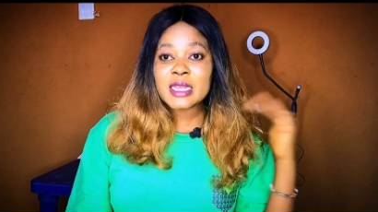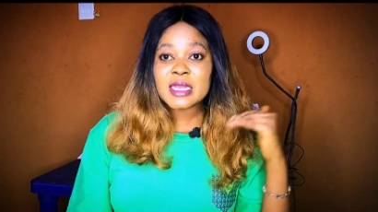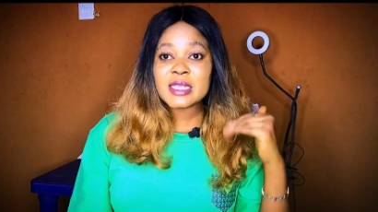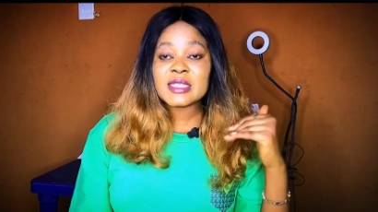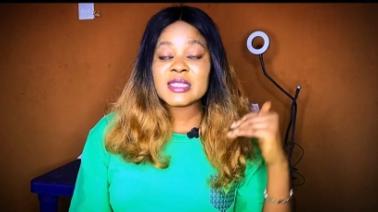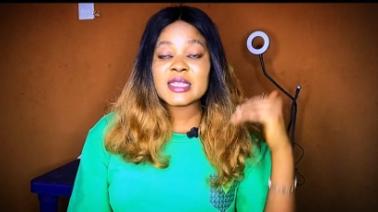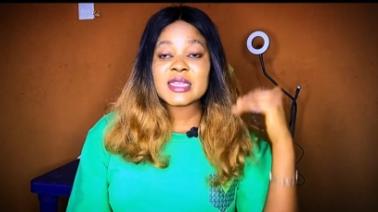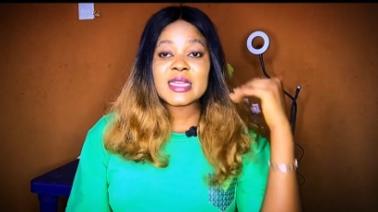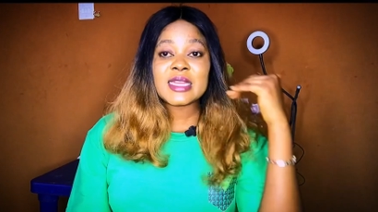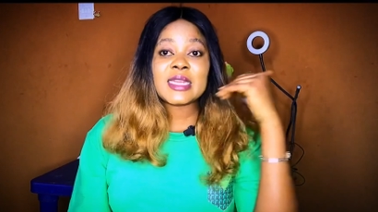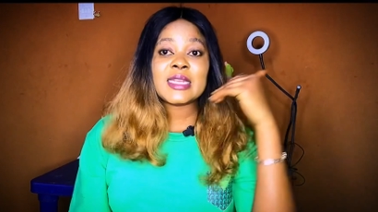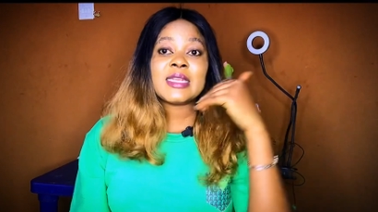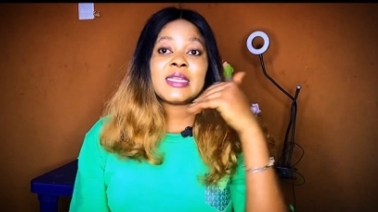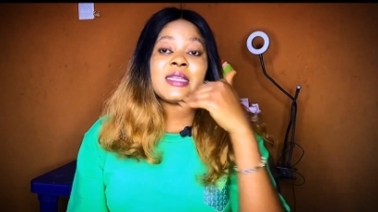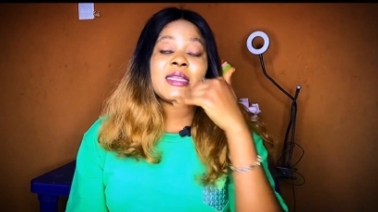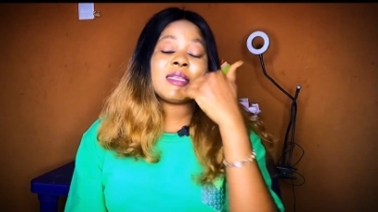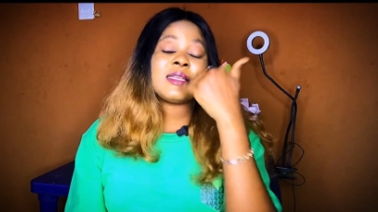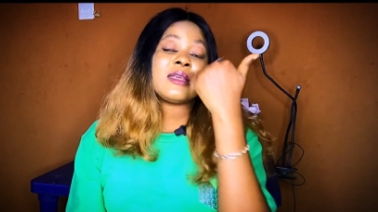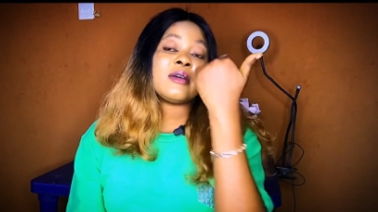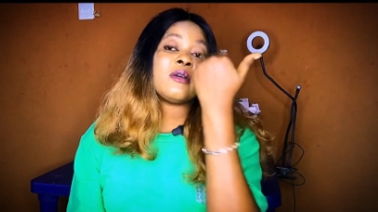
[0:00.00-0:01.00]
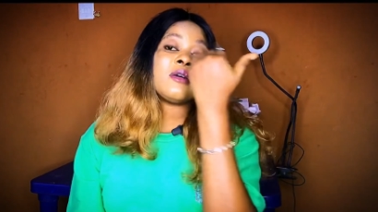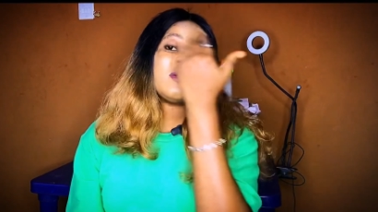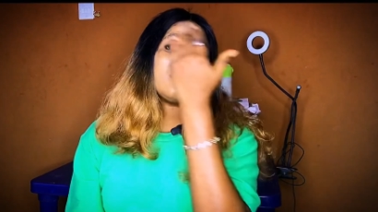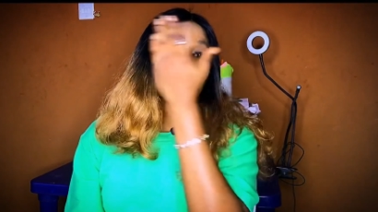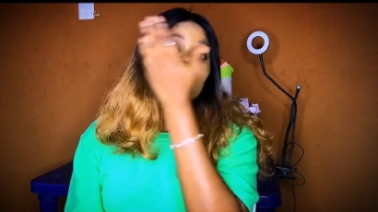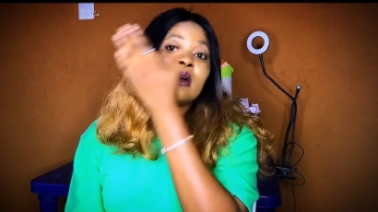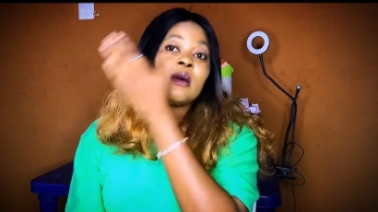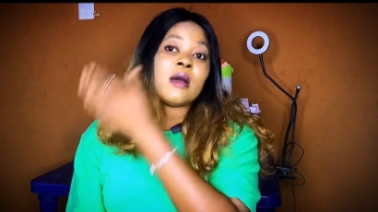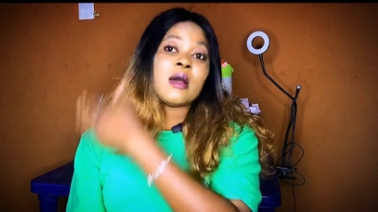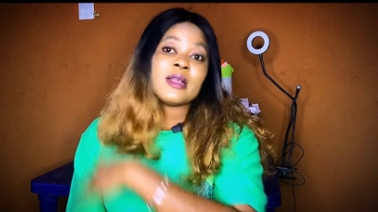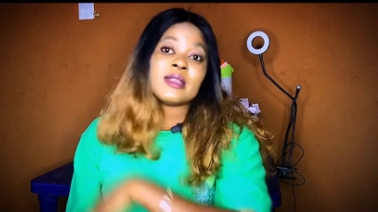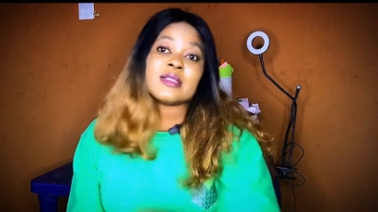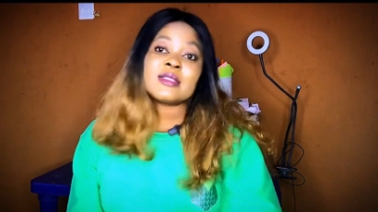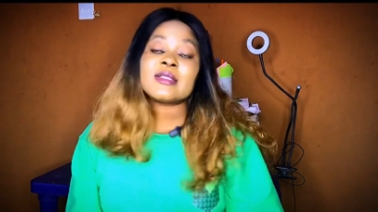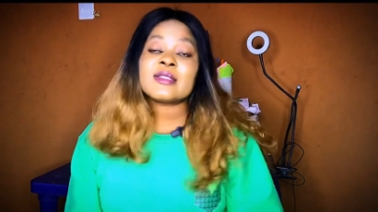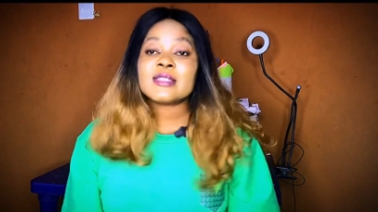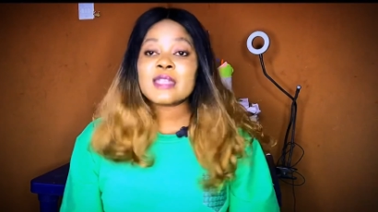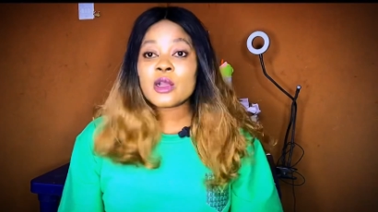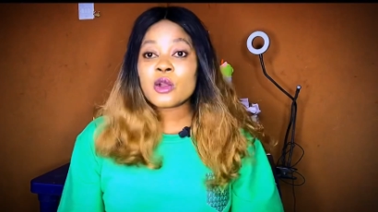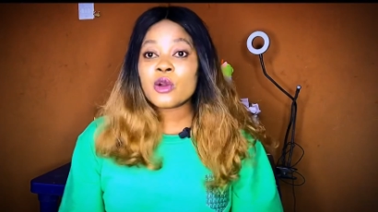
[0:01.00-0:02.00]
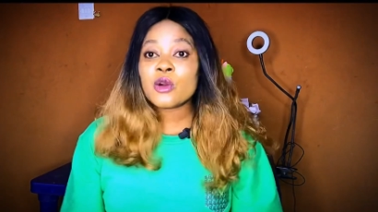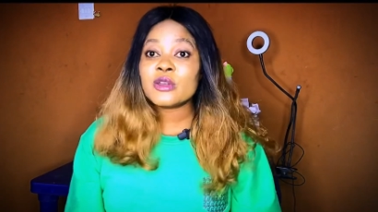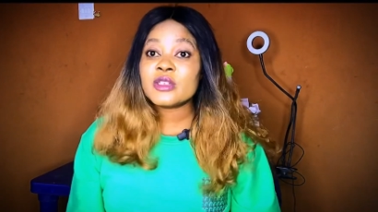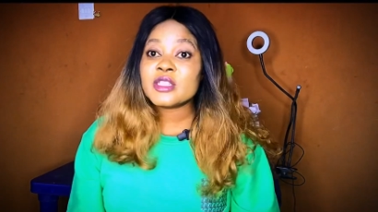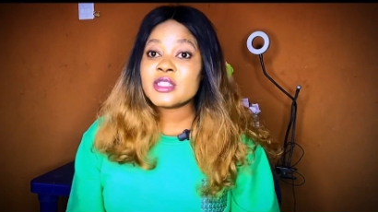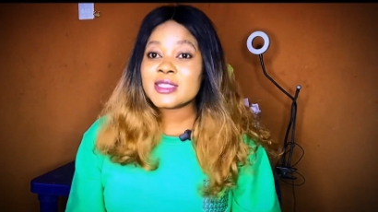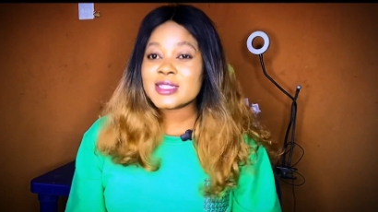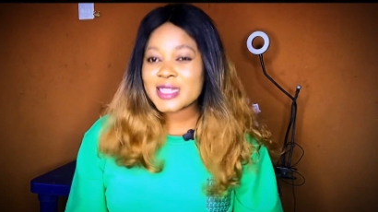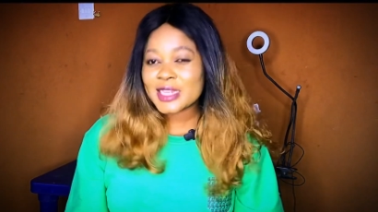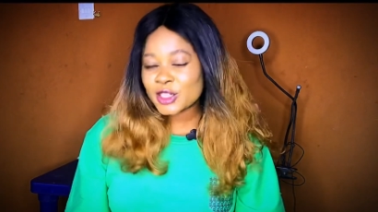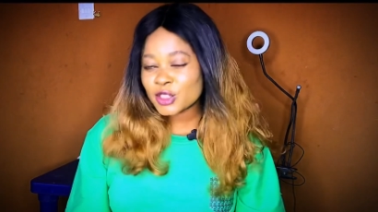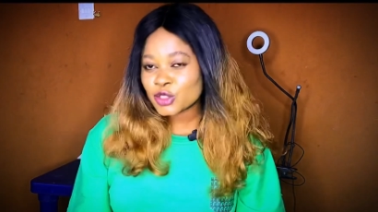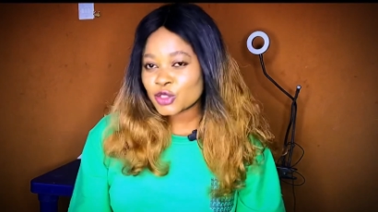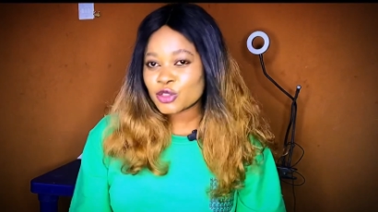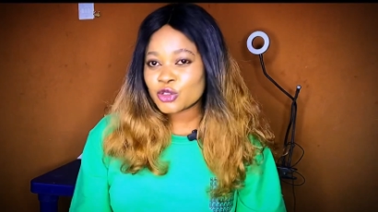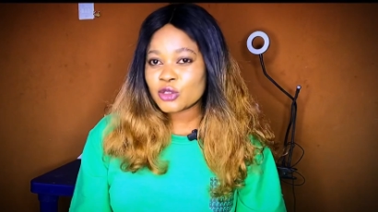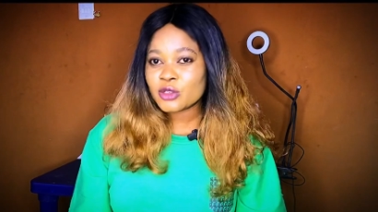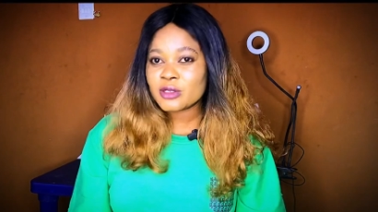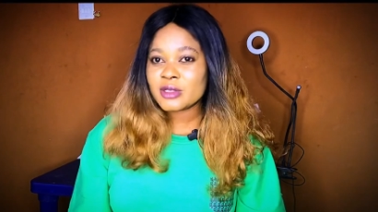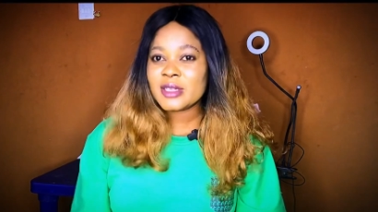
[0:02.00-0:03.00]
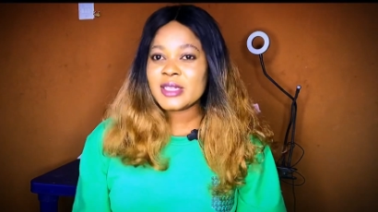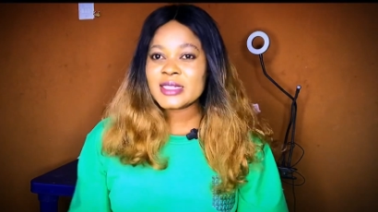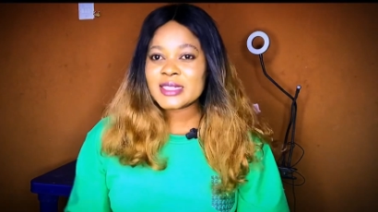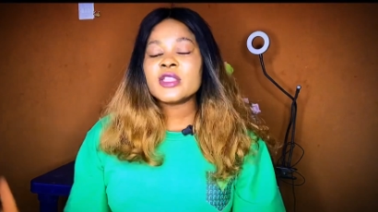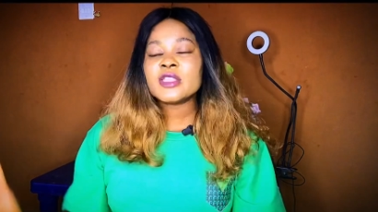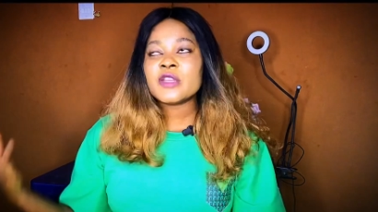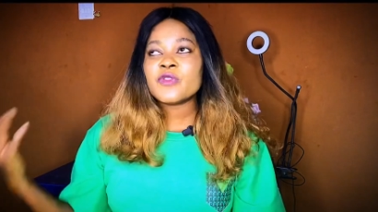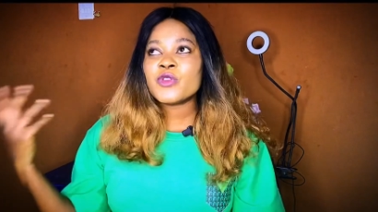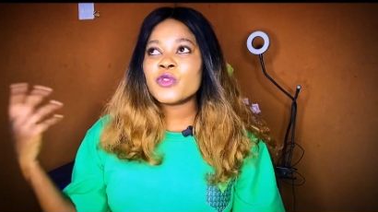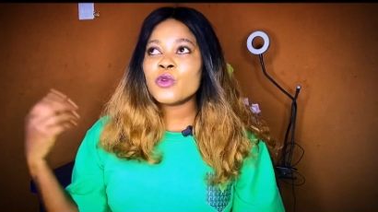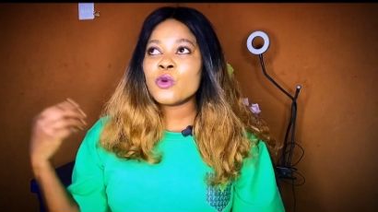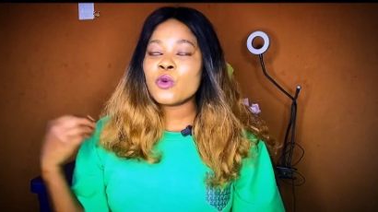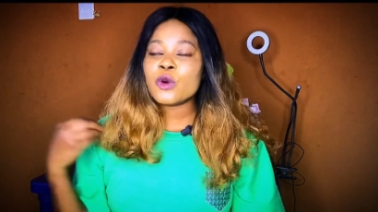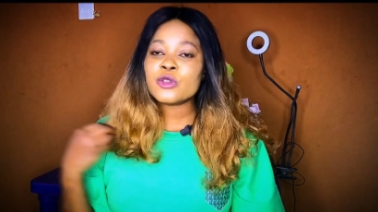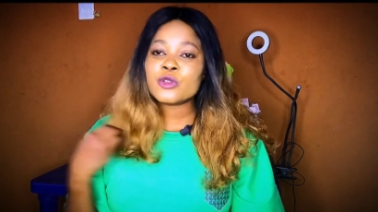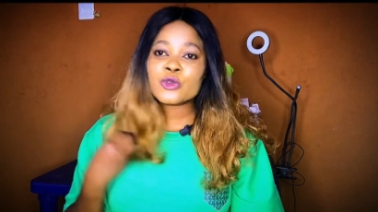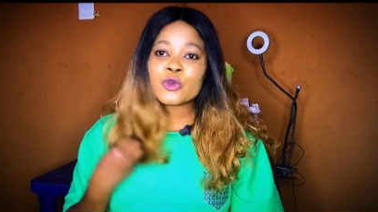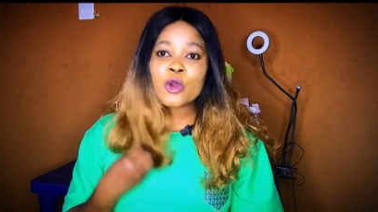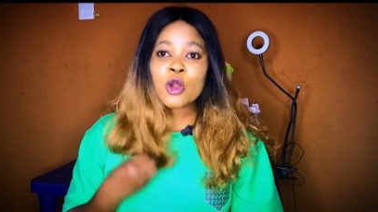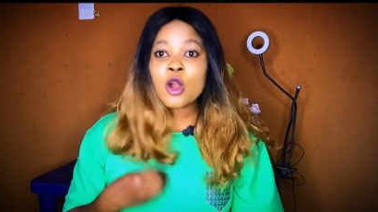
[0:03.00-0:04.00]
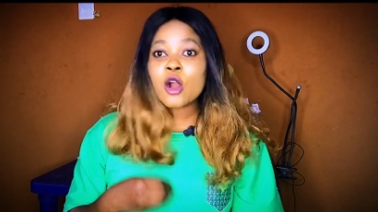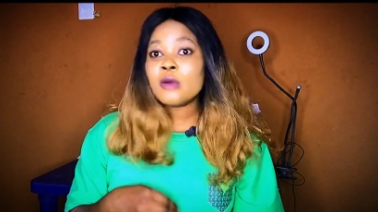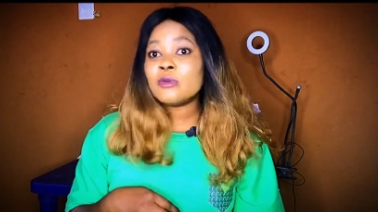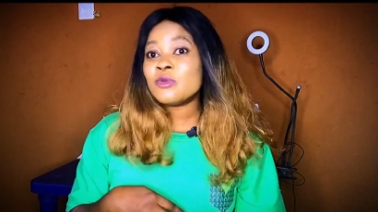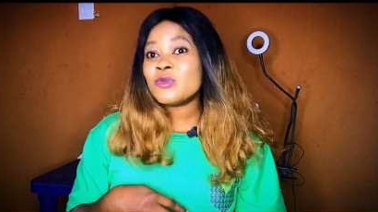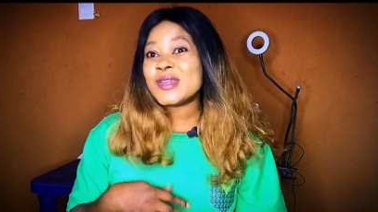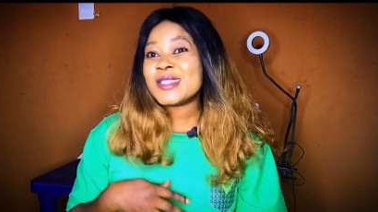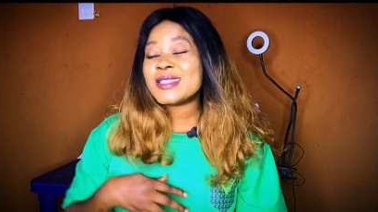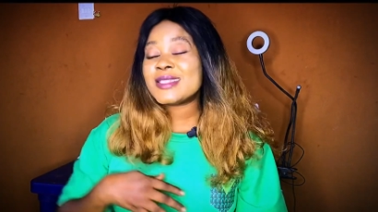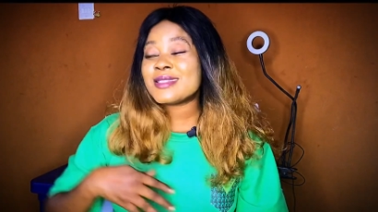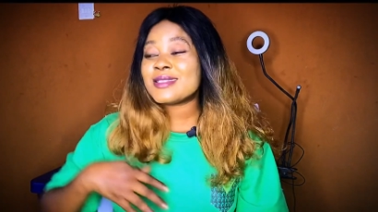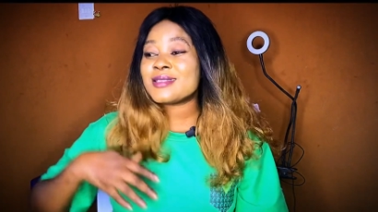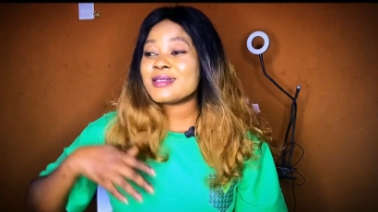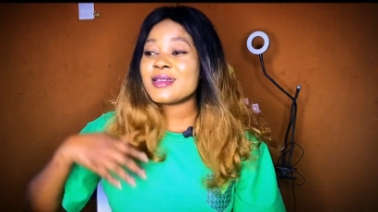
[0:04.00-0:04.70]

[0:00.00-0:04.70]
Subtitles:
this in the second section. What if you don't want to come with